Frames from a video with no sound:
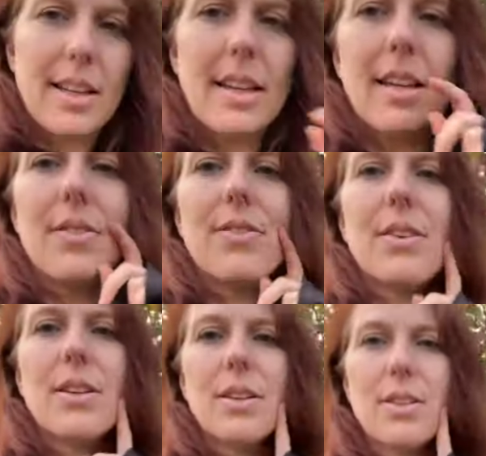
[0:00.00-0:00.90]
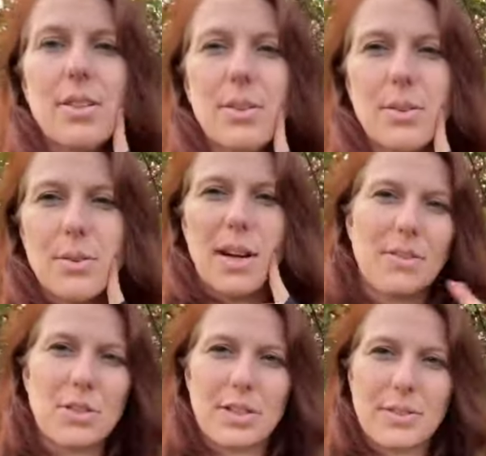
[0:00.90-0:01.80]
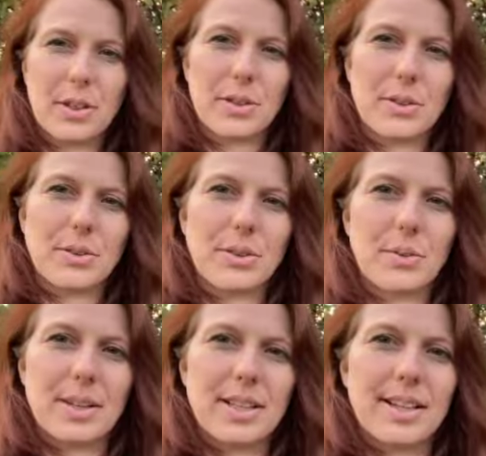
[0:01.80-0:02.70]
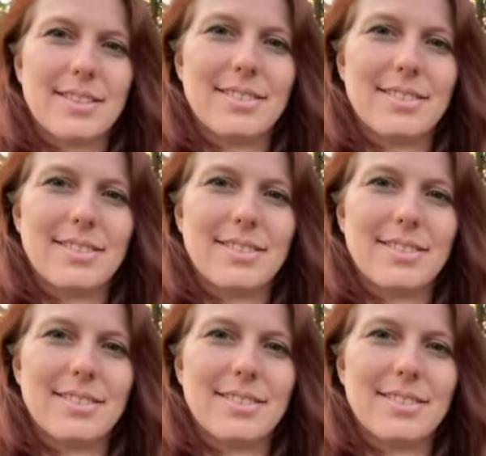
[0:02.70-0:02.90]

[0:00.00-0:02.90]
If you have a tree of your own, or one that,